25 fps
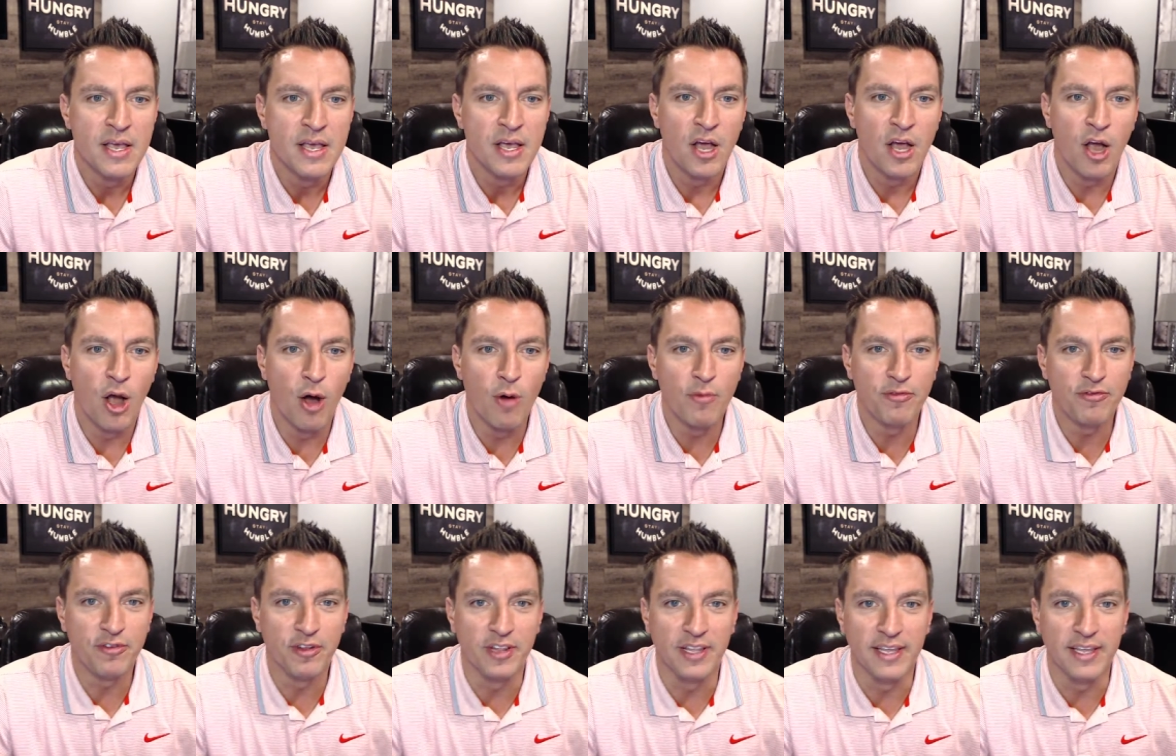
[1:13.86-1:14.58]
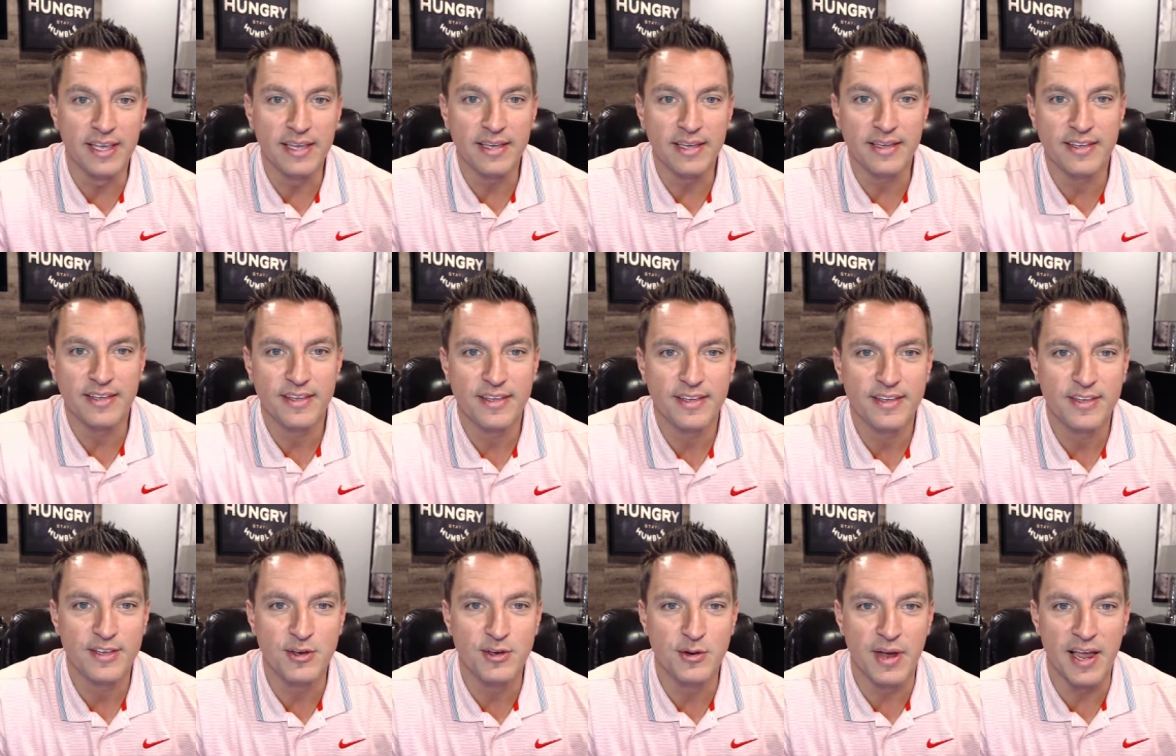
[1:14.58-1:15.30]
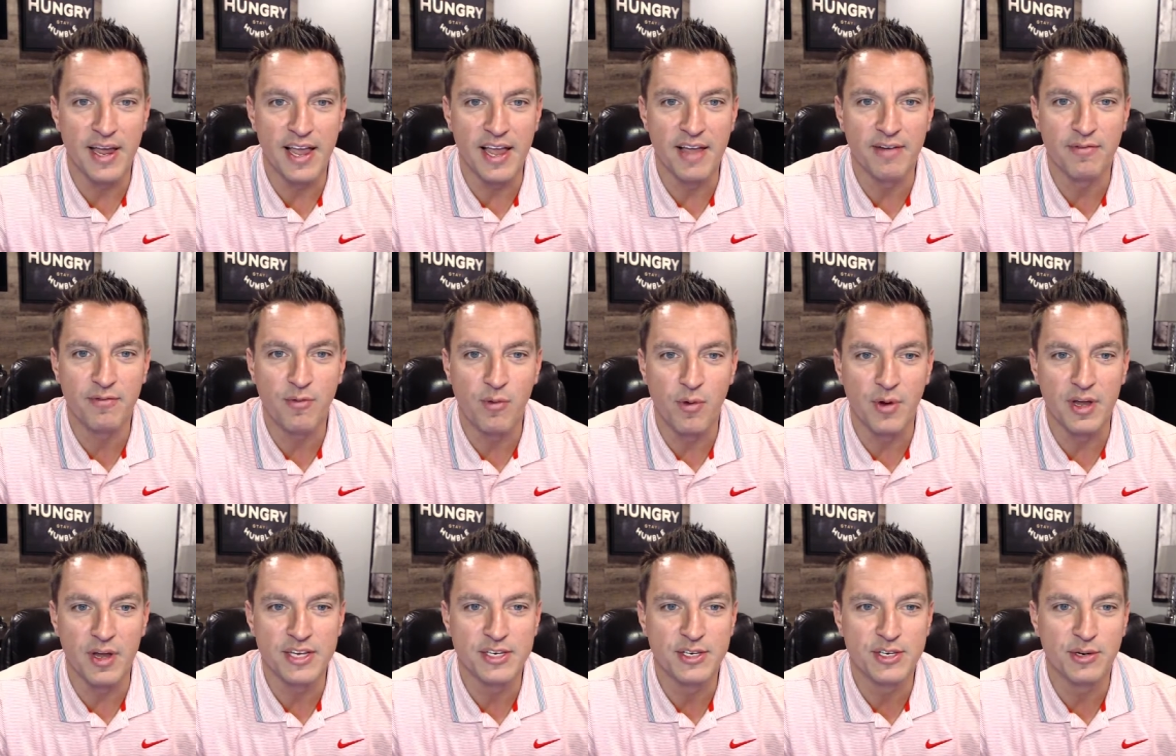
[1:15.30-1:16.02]
Hopefully, you have
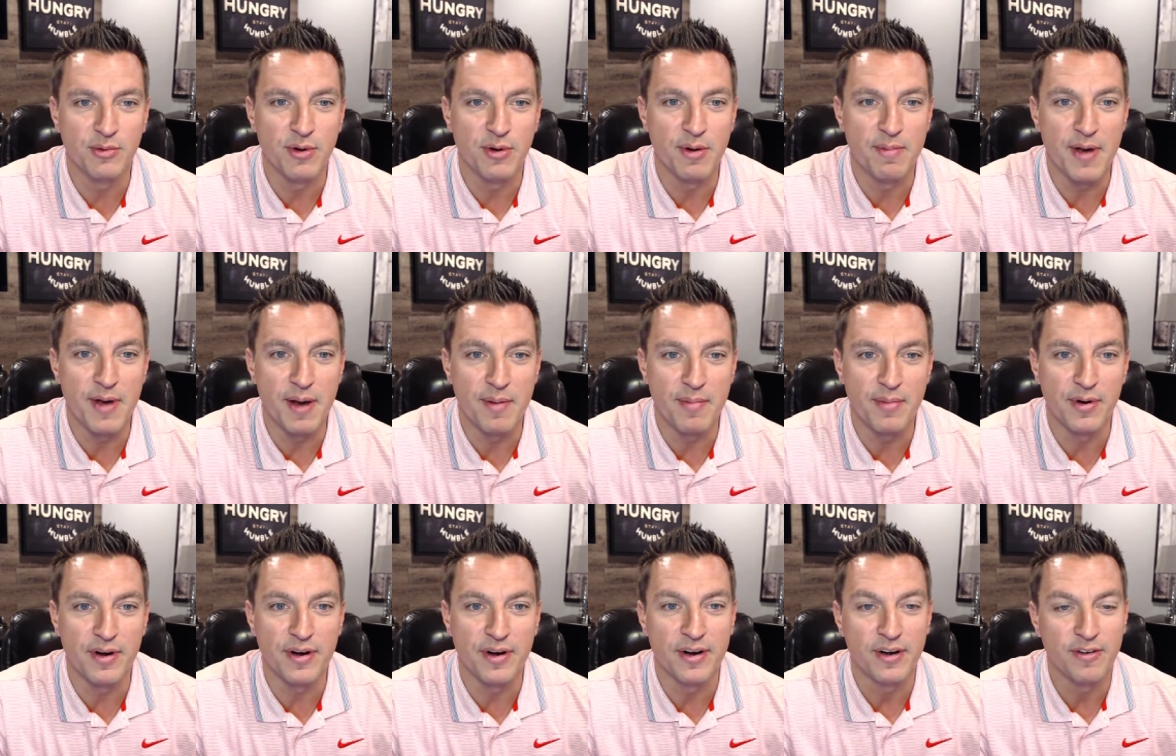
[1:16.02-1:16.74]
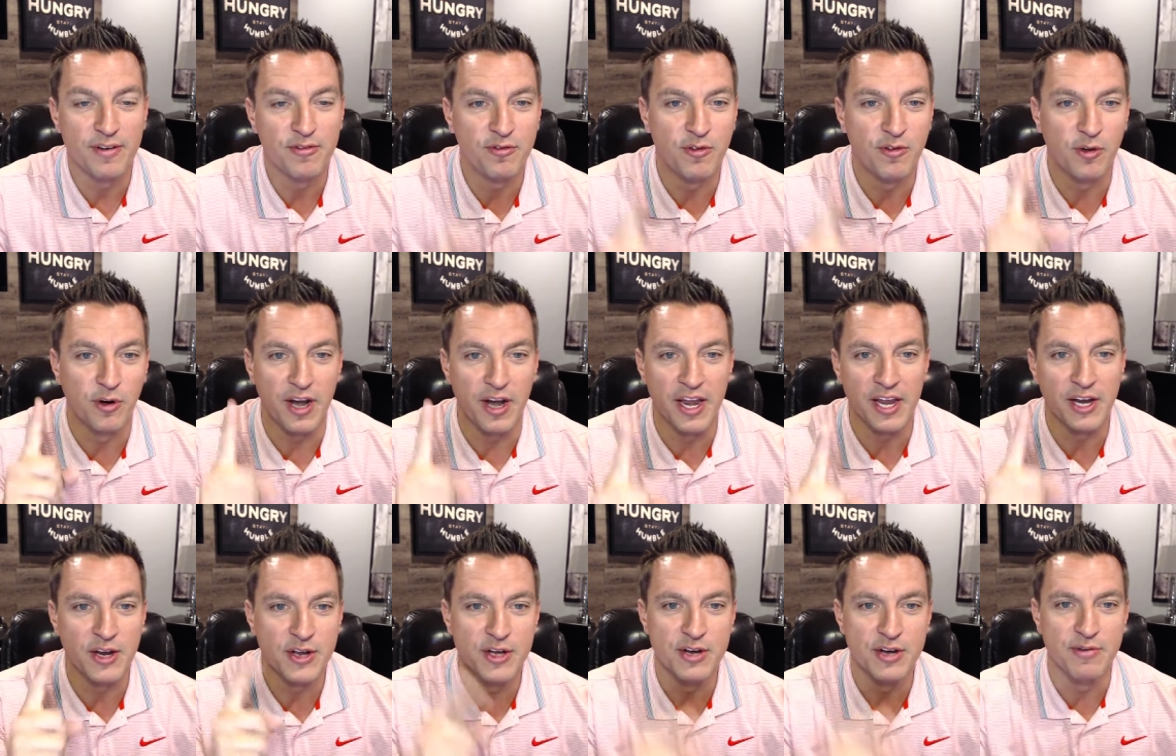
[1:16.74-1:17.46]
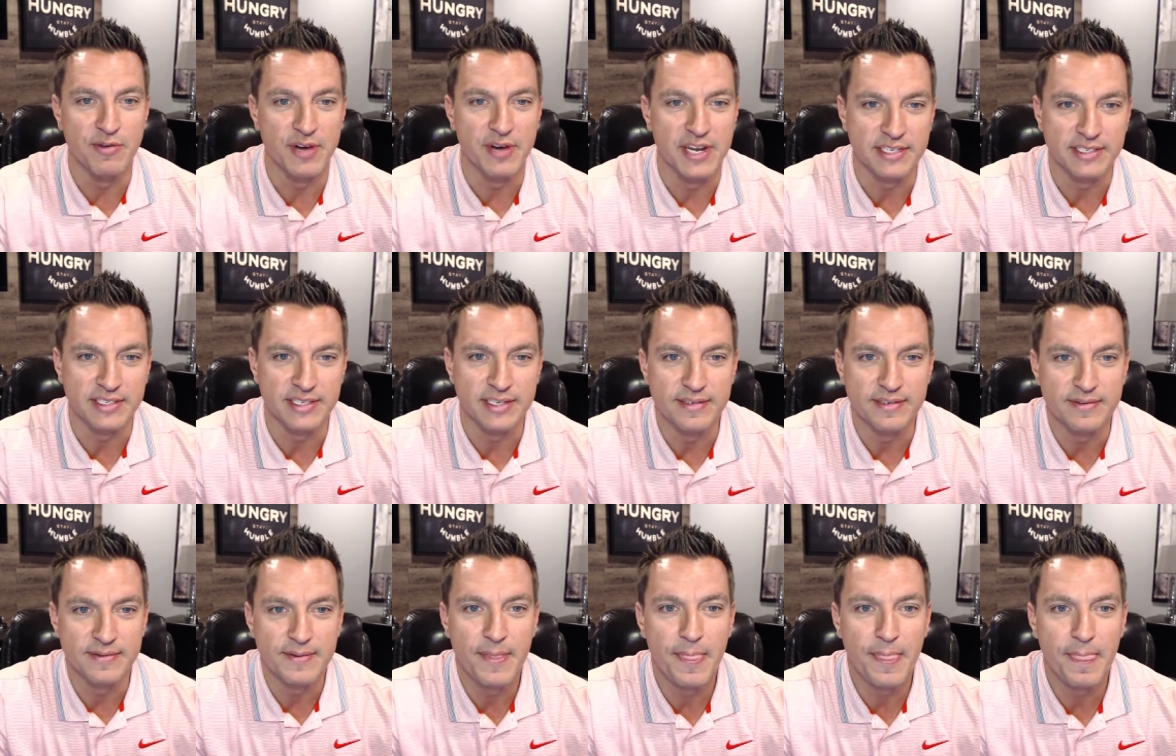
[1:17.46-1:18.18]
one to remember for a good
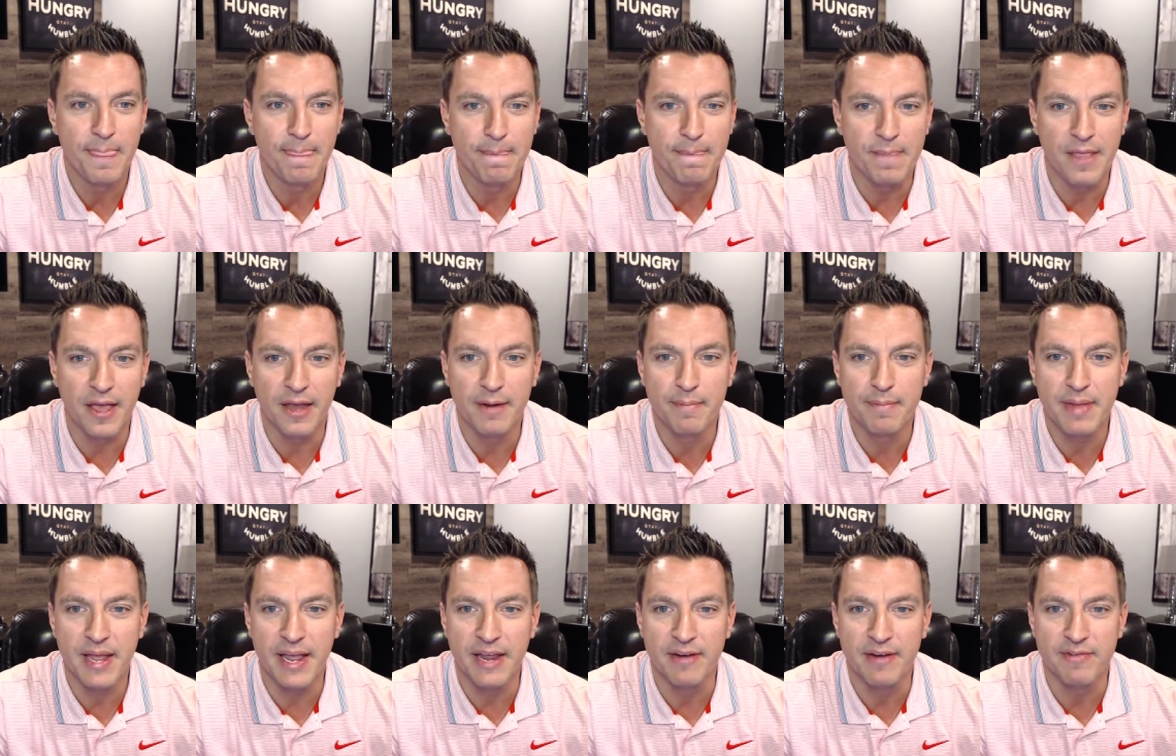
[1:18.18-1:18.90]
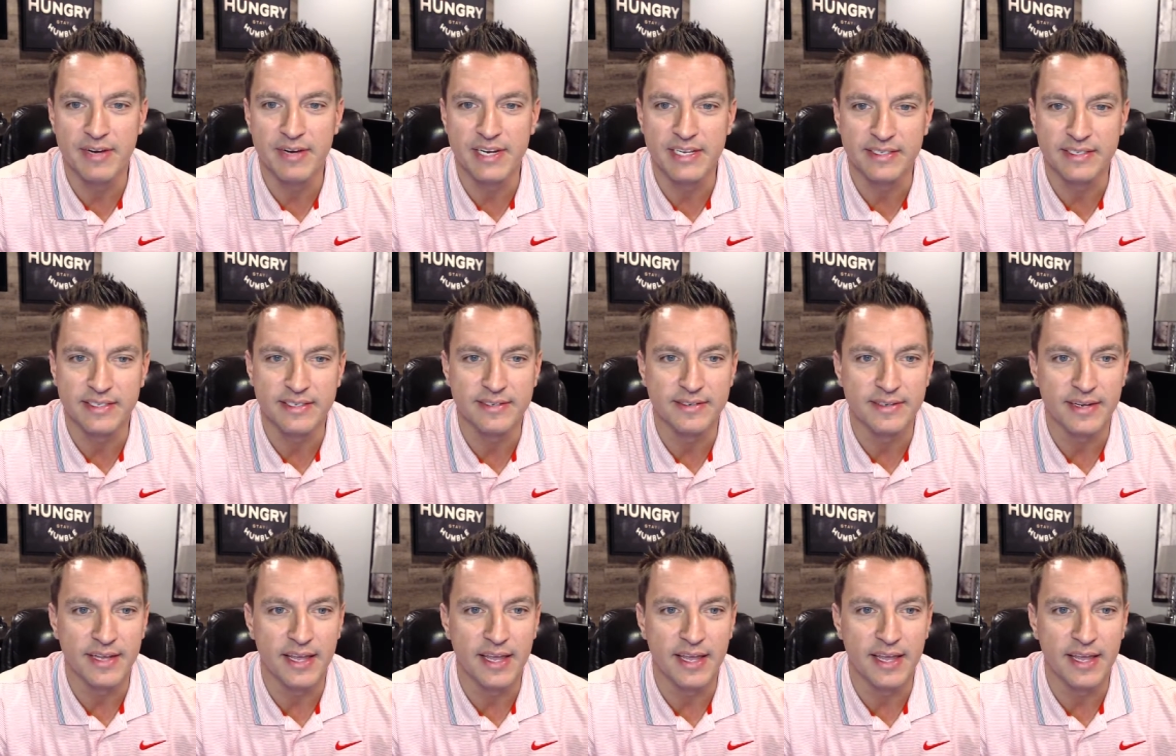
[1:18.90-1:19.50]
reason, not a bad reason.